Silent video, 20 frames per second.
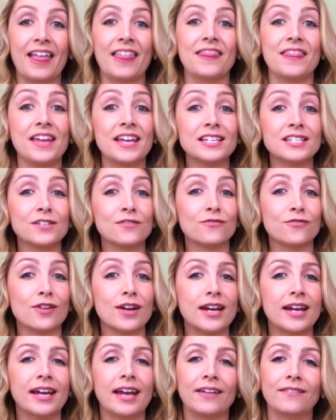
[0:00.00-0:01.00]
This
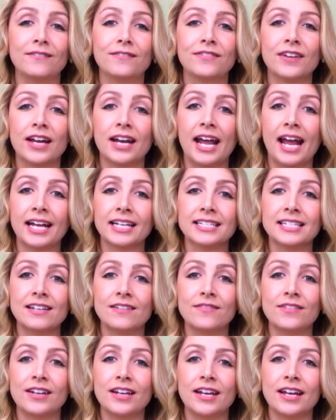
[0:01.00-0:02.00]
free and fun
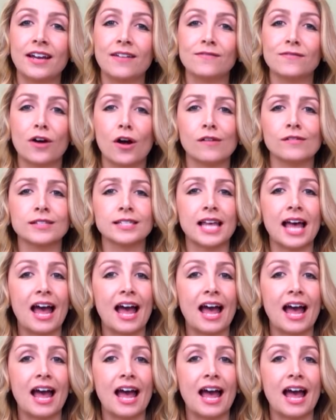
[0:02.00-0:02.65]
activity involves